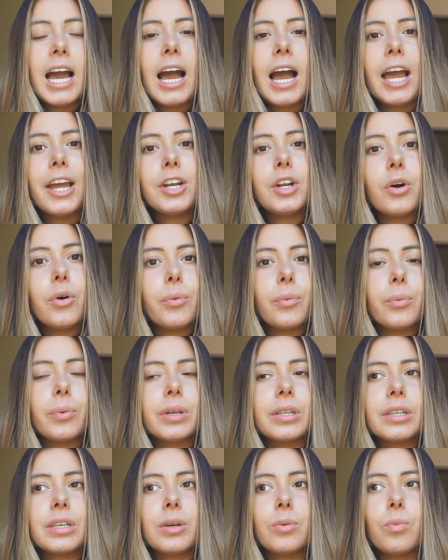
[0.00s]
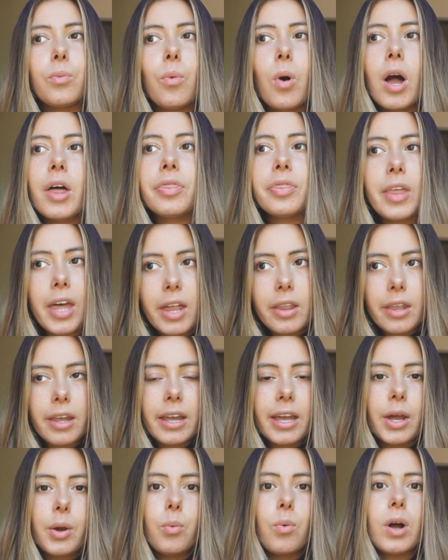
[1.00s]
I don't really want that.
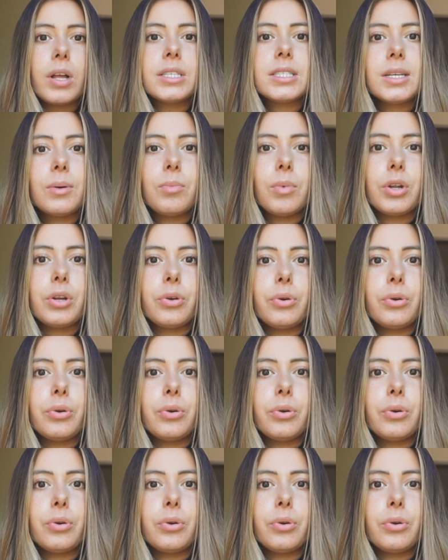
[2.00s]
Like, I want someone